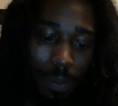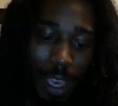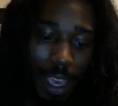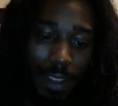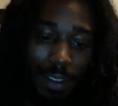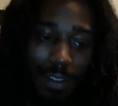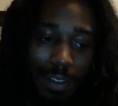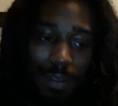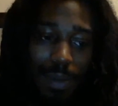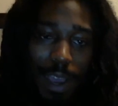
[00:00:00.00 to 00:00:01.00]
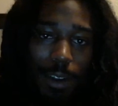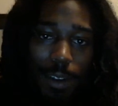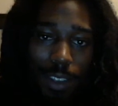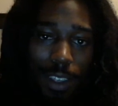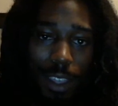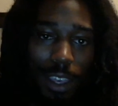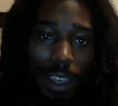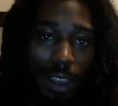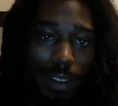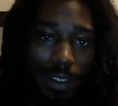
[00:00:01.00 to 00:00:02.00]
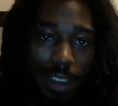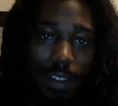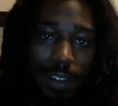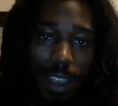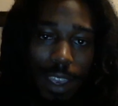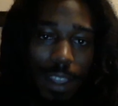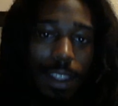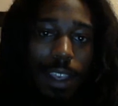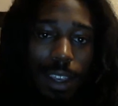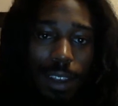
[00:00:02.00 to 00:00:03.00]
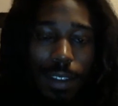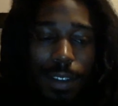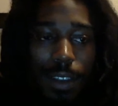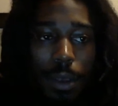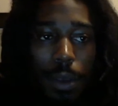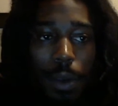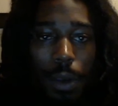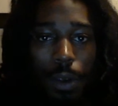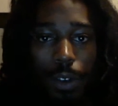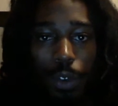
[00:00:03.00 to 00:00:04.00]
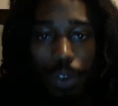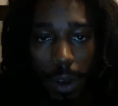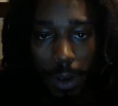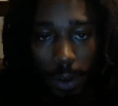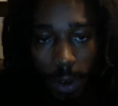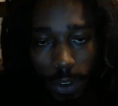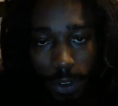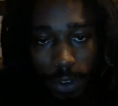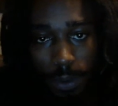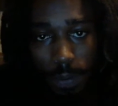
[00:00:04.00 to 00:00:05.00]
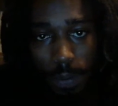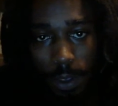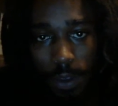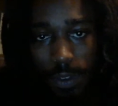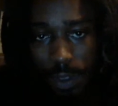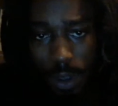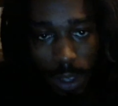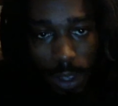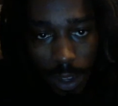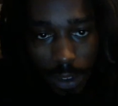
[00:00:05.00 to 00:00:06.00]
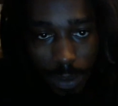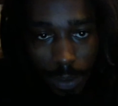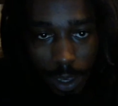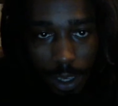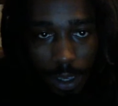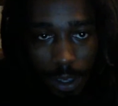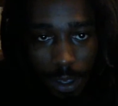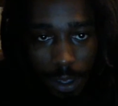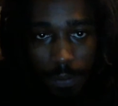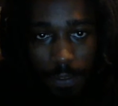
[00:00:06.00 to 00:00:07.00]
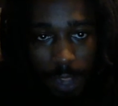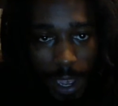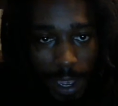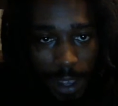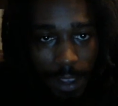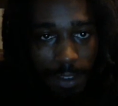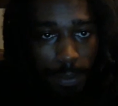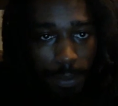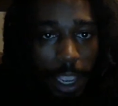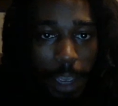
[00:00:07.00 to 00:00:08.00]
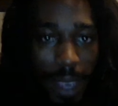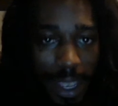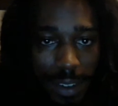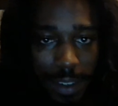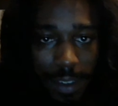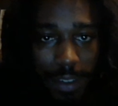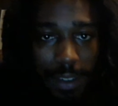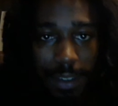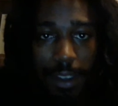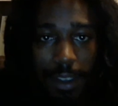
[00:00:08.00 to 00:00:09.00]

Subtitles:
ants, spiders, anything 6, 8 legs, small creature, still a conscious being. Flies, praying mantises.